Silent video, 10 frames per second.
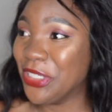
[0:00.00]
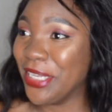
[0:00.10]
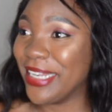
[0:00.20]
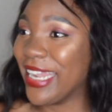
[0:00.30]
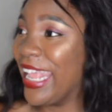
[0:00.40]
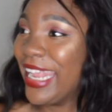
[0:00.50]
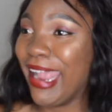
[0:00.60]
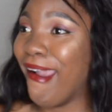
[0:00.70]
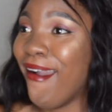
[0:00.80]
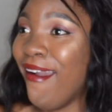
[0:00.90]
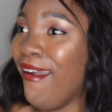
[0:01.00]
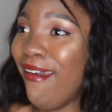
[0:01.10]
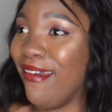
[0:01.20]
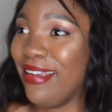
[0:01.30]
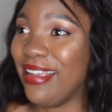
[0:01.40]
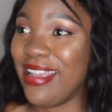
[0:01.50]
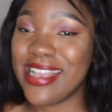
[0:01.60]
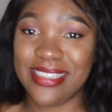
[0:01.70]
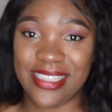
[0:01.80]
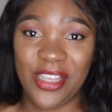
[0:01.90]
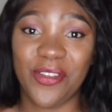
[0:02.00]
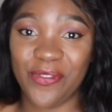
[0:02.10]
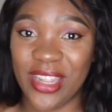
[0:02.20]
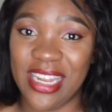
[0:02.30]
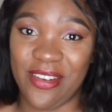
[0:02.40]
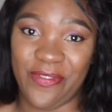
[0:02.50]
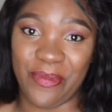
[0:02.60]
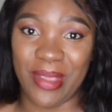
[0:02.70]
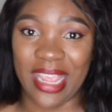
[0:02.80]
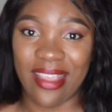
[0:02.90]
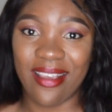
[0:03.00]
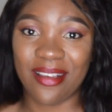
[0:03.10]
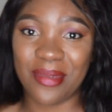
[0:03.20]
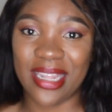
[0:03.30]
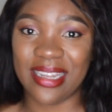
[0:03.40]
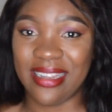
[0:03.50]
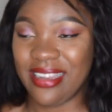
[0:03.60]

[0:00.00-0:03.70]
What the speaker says: and like, it's convenient for me. I mean,